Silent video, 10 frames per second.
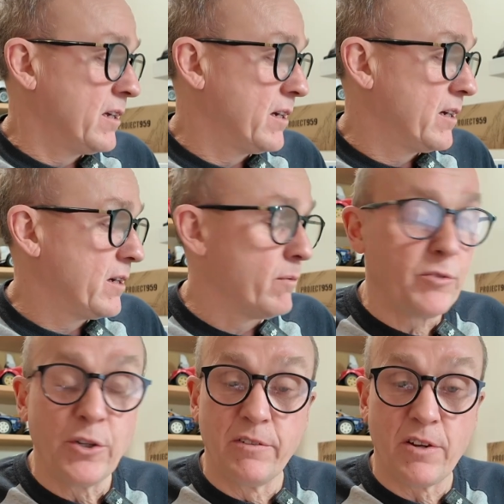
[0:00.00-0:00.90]

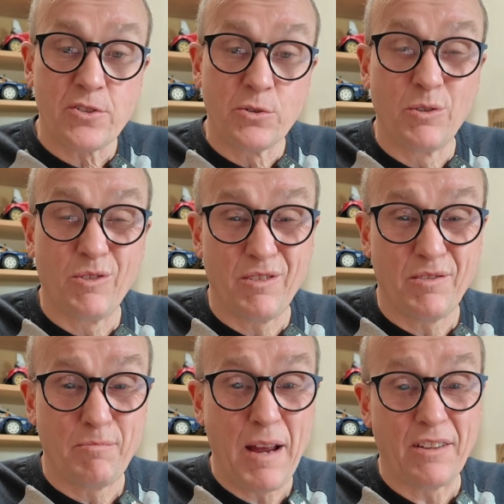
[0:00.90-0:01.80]
Universal
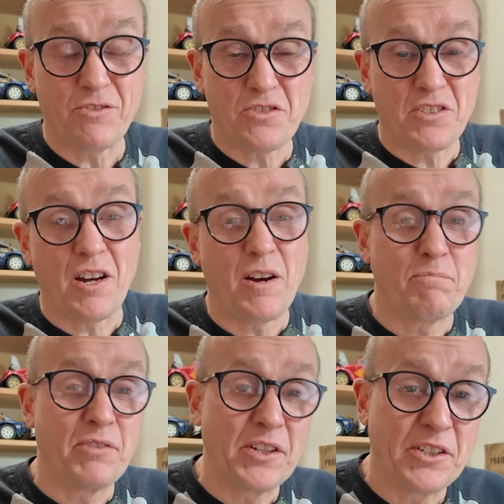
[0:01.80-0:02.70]
mounts are
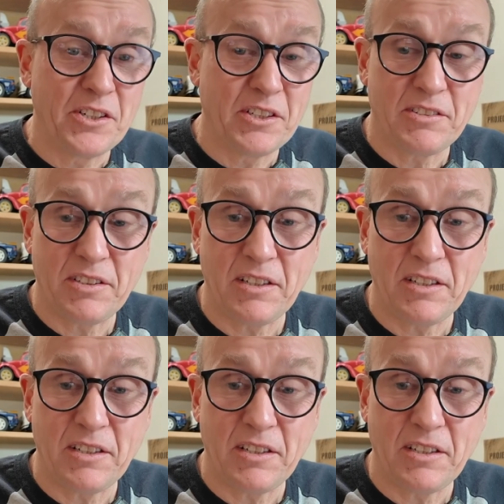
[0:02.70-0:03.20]
pretty good.